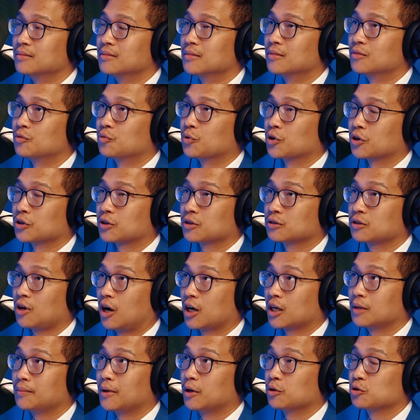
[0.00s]
we're
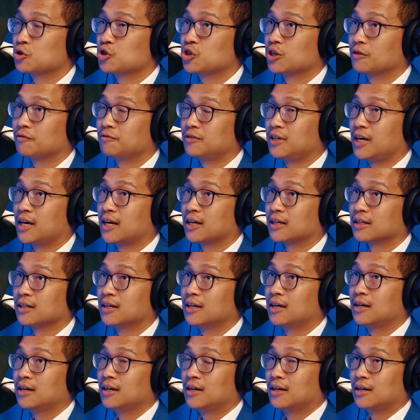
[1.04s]
talking about shifting
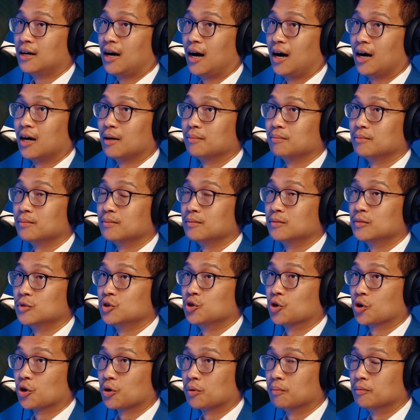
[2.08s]

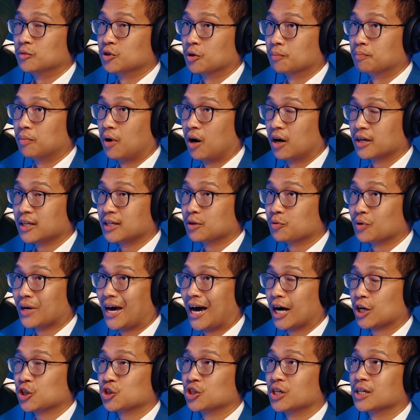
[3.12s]
your body
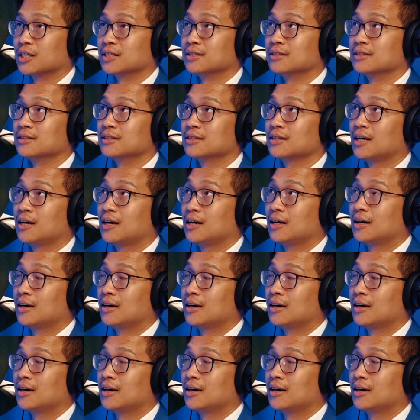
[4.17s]
reactions